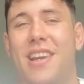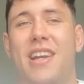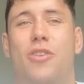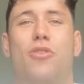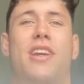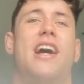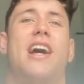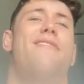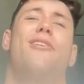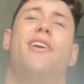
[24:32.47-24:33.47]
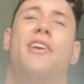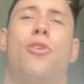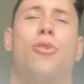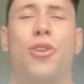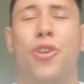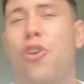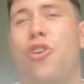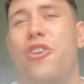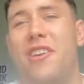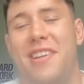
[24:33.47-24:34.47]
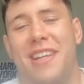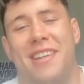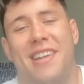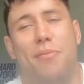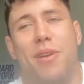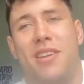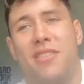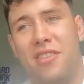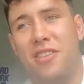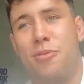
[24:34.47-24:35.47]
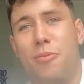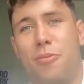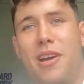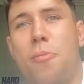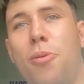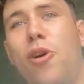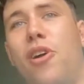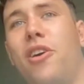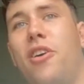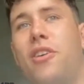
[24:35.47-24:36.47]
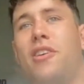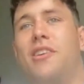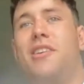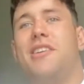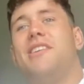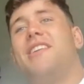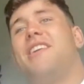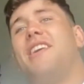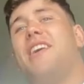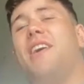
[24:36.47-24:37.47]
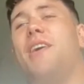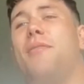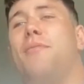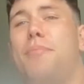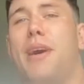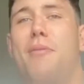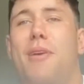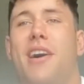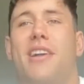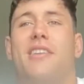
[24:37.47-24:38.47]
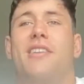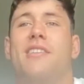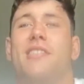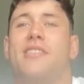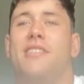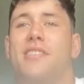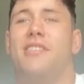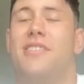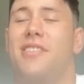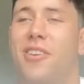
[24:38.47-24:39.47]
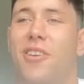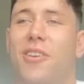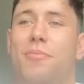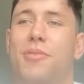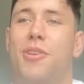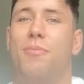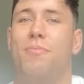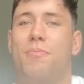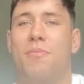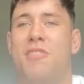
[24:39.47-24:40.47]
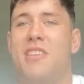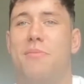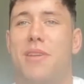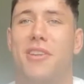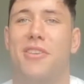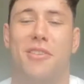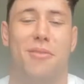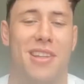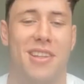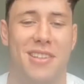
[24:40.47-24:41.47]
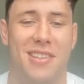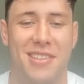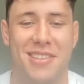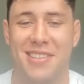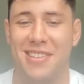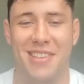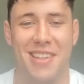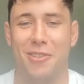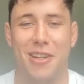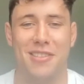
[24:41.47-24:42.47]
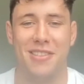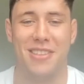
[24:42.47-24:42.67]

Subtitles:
I don't think I ever get called Connor on a day-to-day basis. It's probably either Boiler, Batman, or CB or something like that.